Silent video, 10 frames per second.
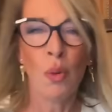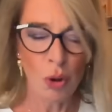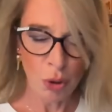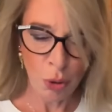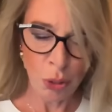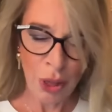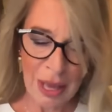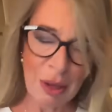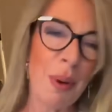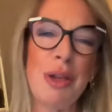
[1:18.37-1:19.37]
what you
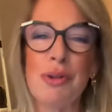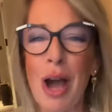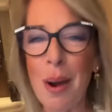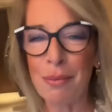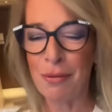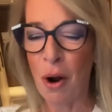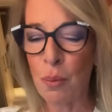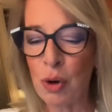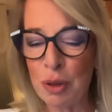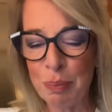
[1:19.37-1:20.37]
think, where you come from,
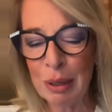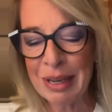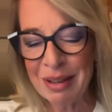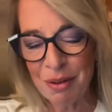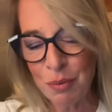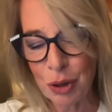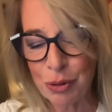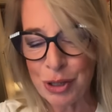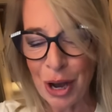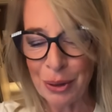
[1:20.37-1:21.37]
what you believe and what
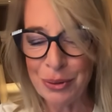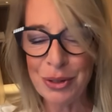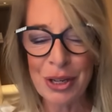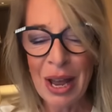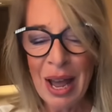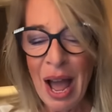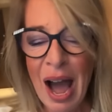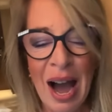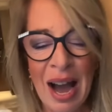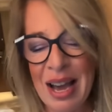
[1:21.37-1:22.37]
you don't.
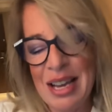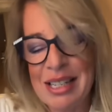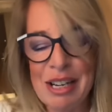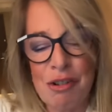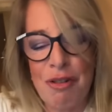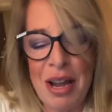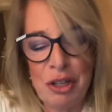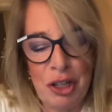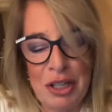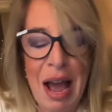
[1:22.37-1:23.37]
Isn't it great
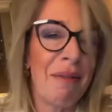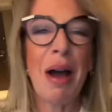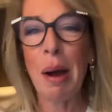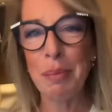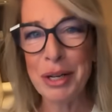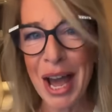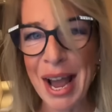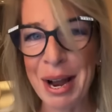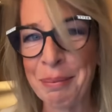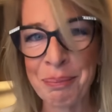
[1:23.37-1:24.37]
just to have a happy
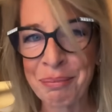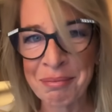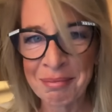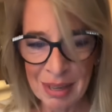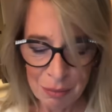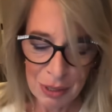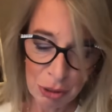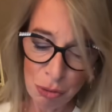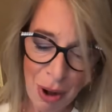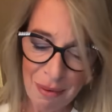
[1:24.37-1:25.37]
day? We
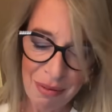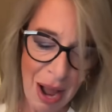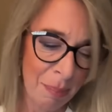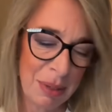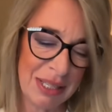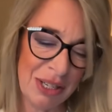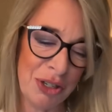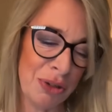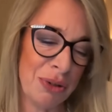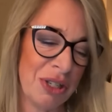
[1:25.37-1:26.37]
can all have a happy St.
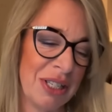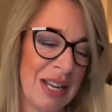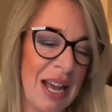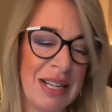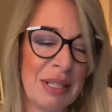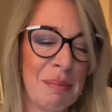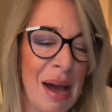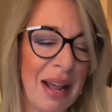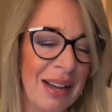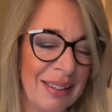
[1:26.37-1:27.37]
George's Day. It doesn't
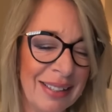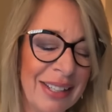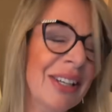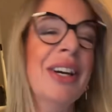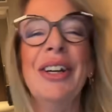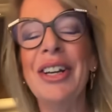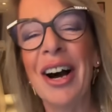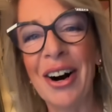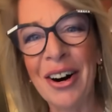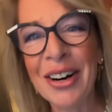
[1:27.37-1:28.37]
matter who you
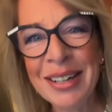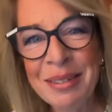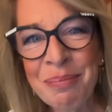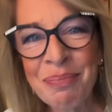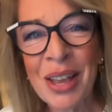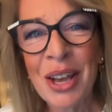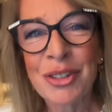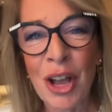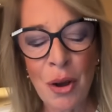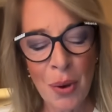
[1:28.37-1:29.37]
are.
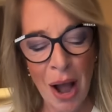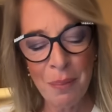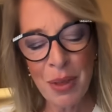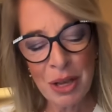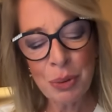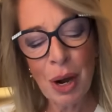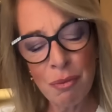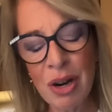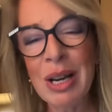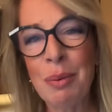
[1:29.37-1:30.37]
So that's what I
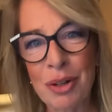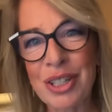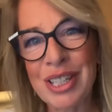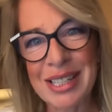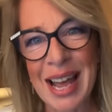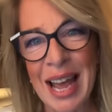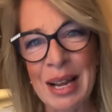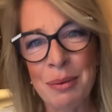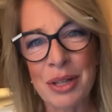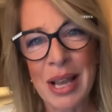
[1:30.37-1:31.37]
really wanted to
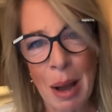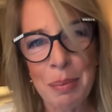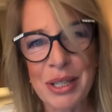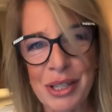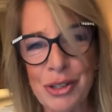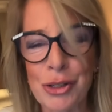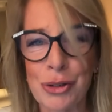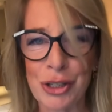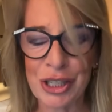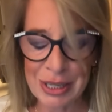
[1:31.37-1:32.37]
say, was happy St.
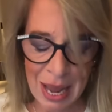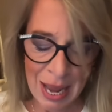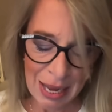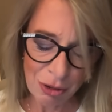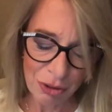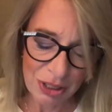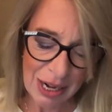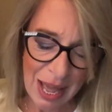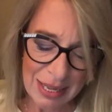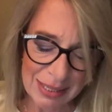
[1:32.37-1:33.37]
George's Day, and not to
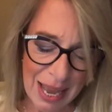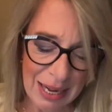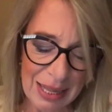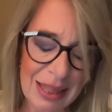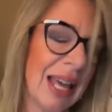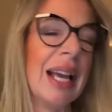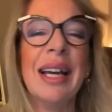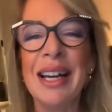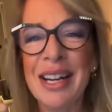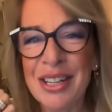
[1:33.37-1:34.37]
let anything
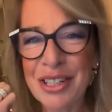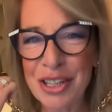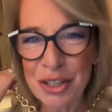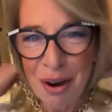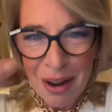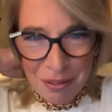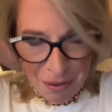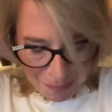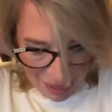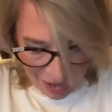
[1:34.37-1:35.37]
distract
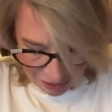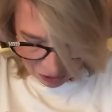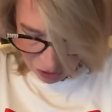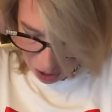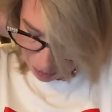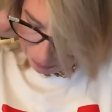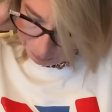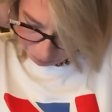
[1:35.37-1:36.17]
from that. You know,